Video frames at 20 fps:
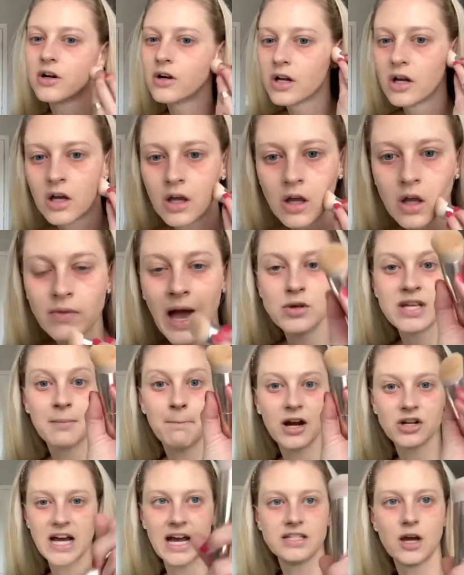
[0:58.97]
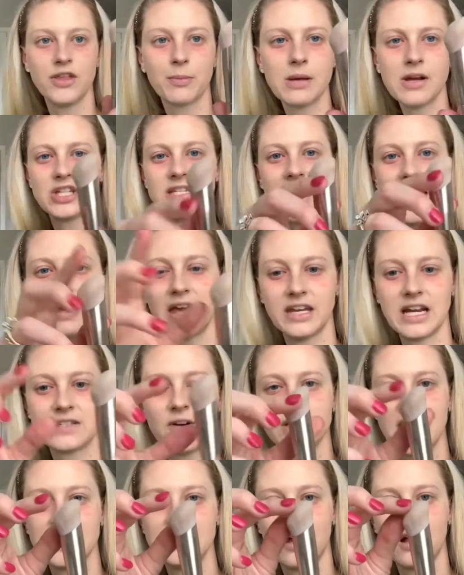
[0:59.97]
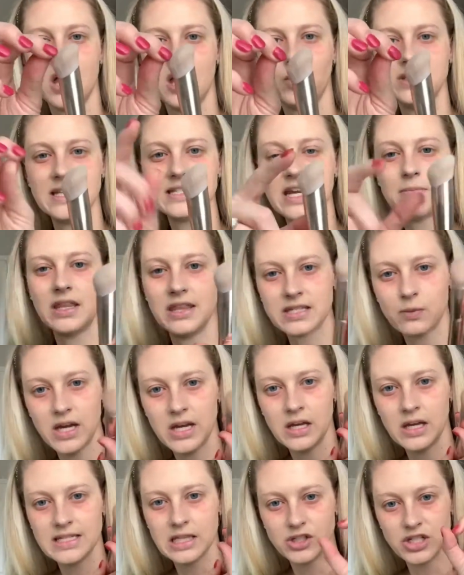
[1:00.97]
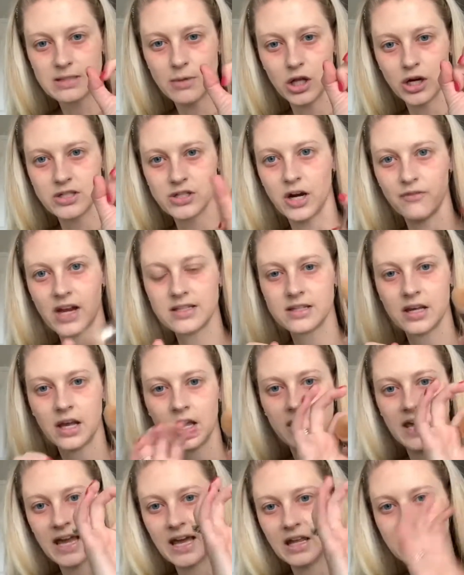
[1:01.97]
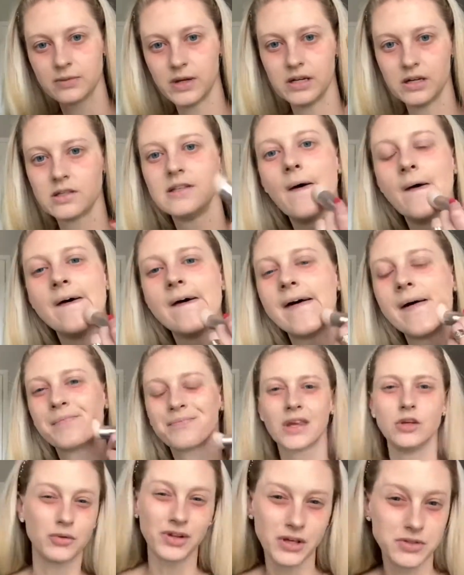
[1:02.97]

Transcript: after I kind of fan all this out is I'm going to grab the smaller side, which